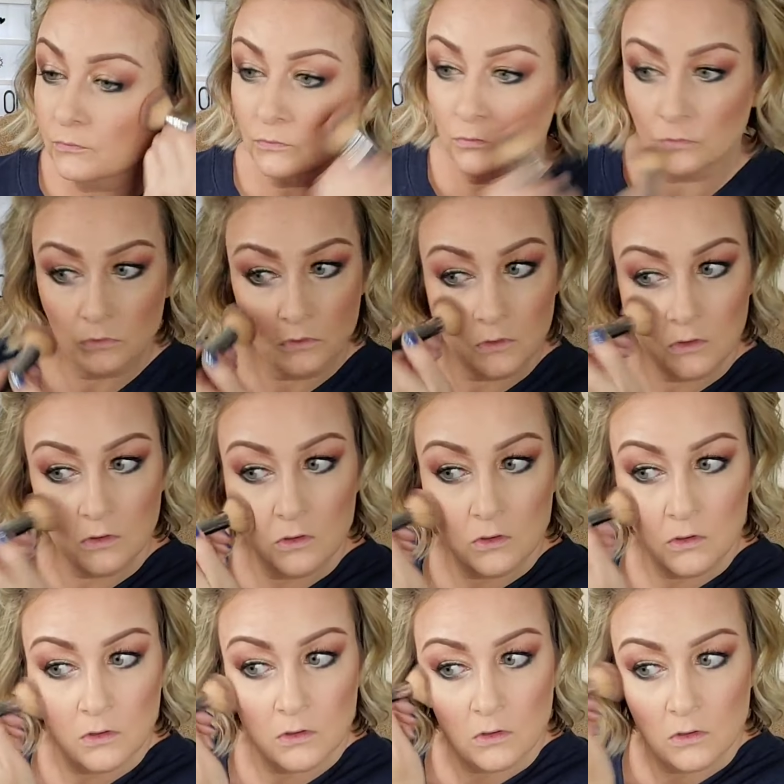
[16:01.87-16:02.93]

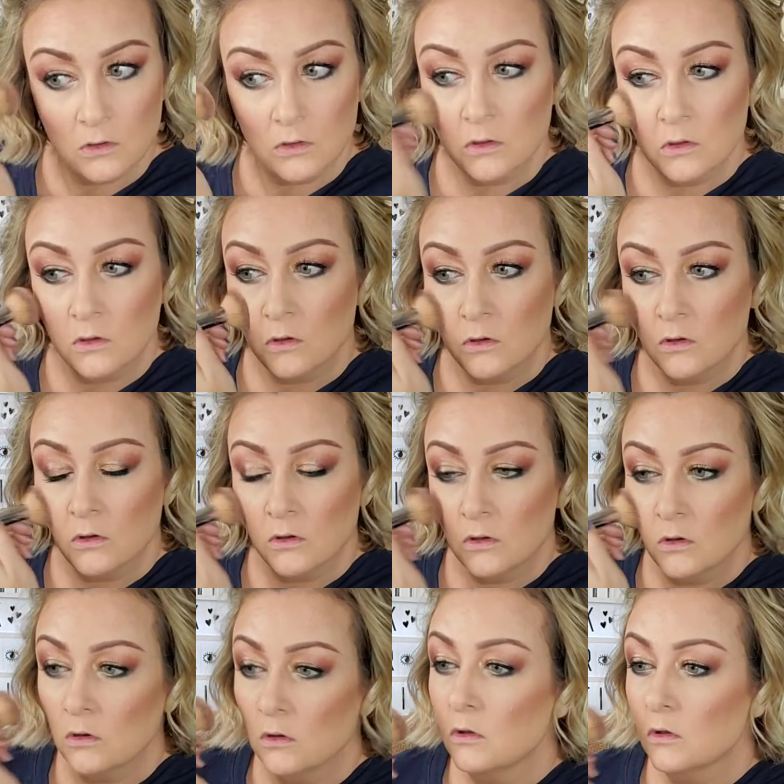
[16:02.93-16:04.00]

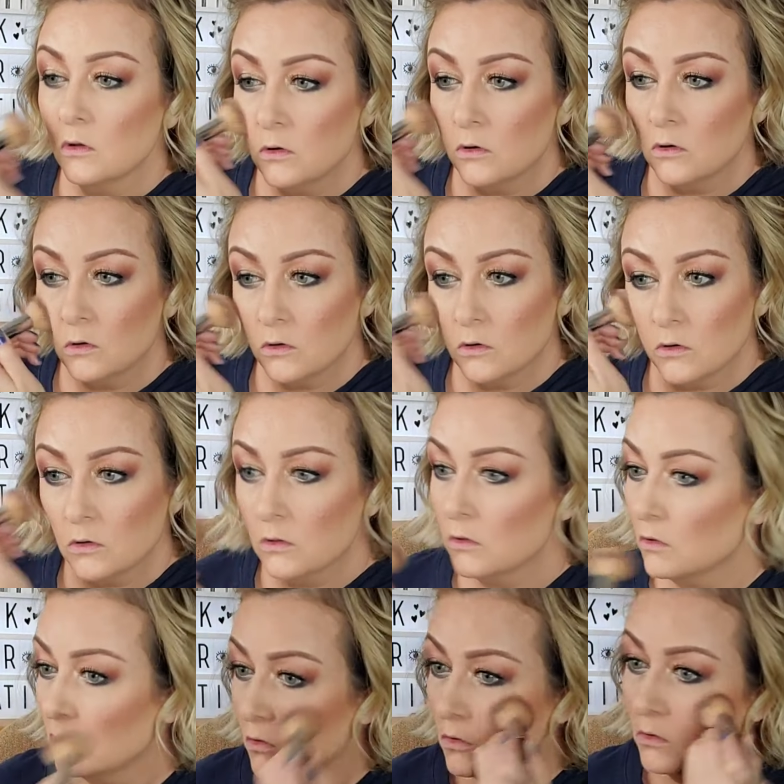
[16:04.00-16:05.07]

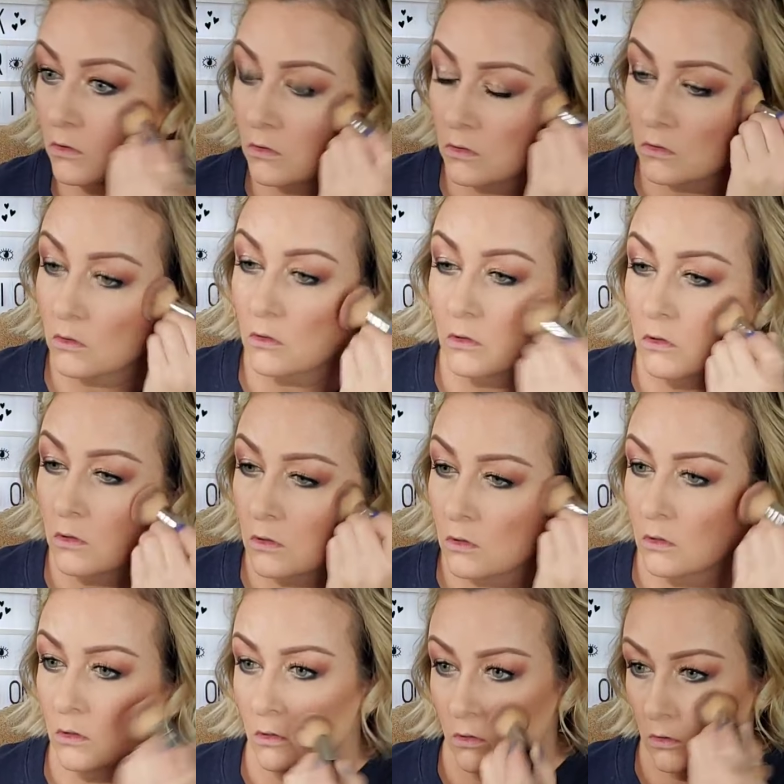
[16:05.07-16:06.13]

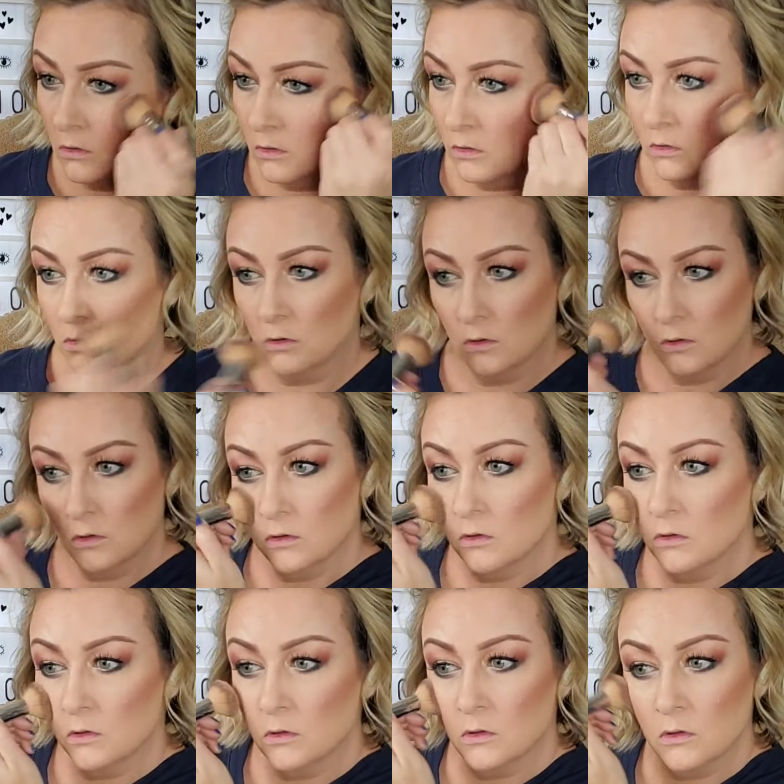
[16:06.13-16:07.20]

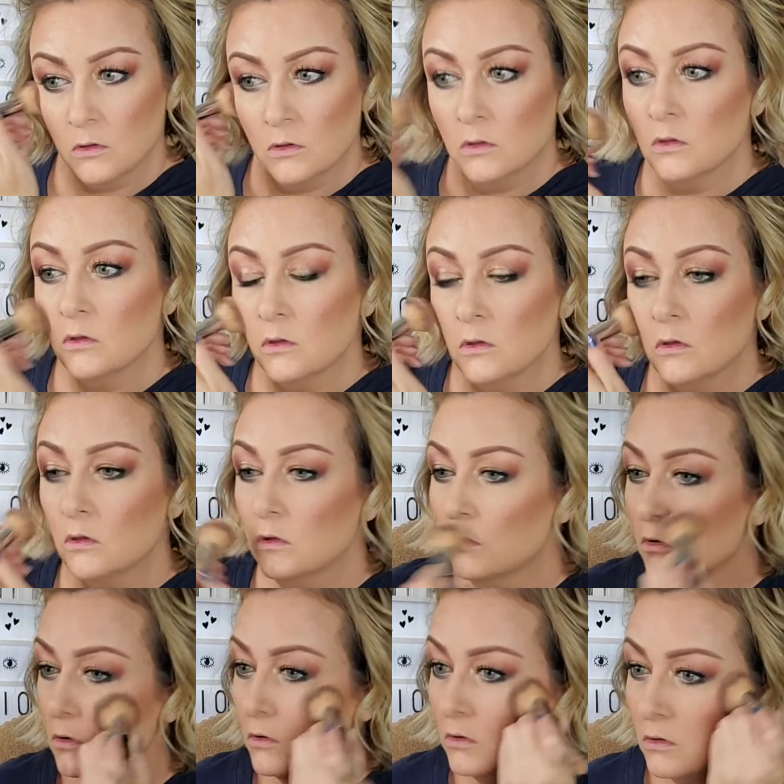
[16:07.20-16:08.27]

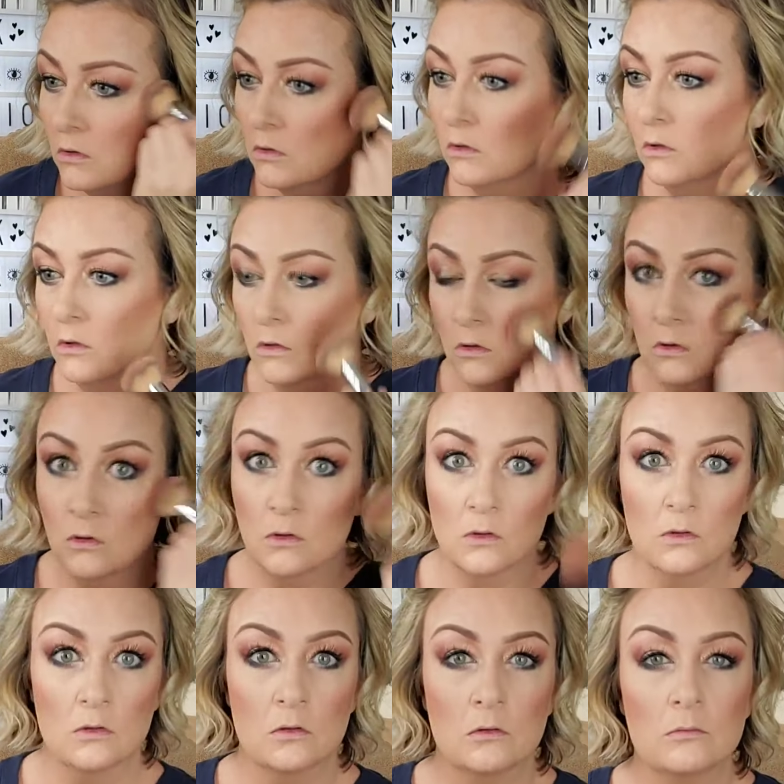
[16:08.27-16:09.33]

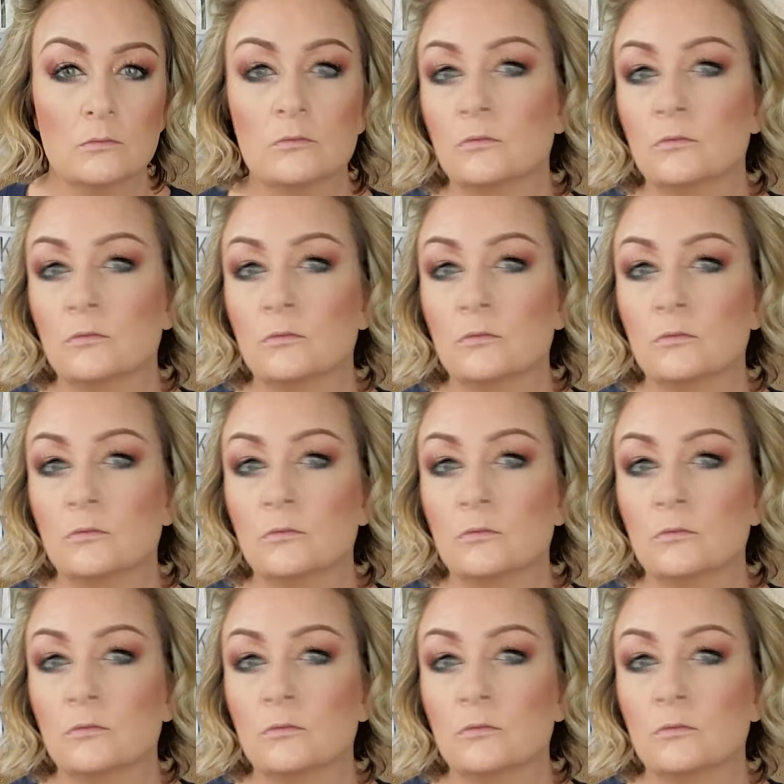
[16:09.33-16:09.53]
No one is speaking in this clip.